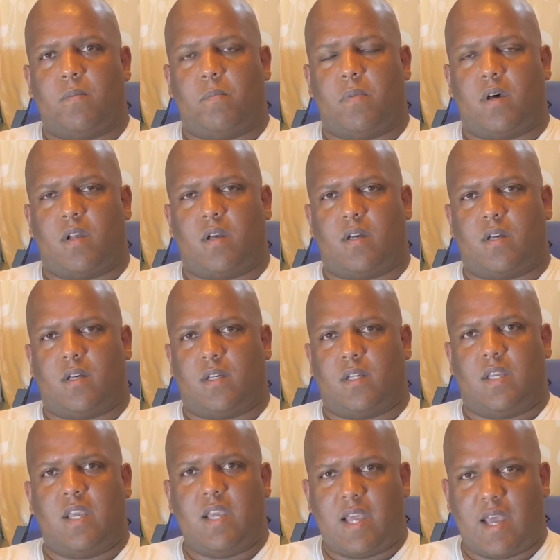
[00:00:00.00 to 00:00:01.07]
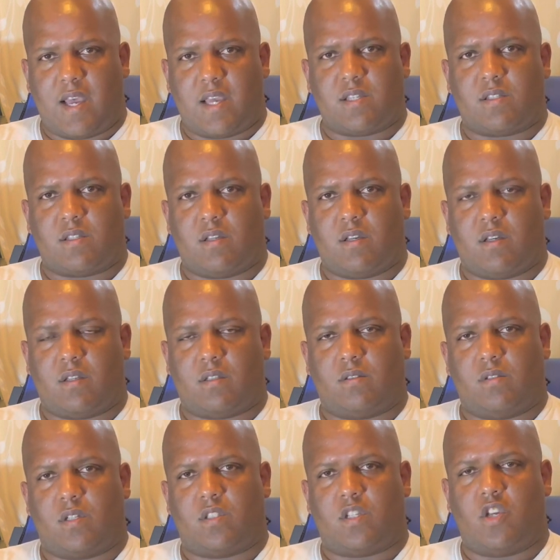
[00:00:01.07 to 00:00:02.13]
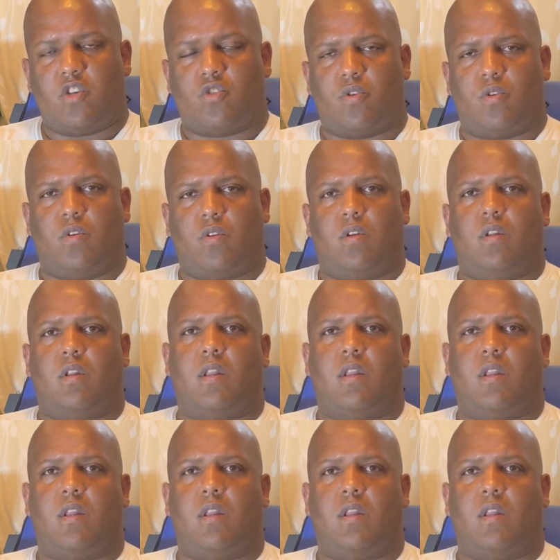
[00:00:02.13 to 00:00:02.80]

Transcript: But he has a t-shirt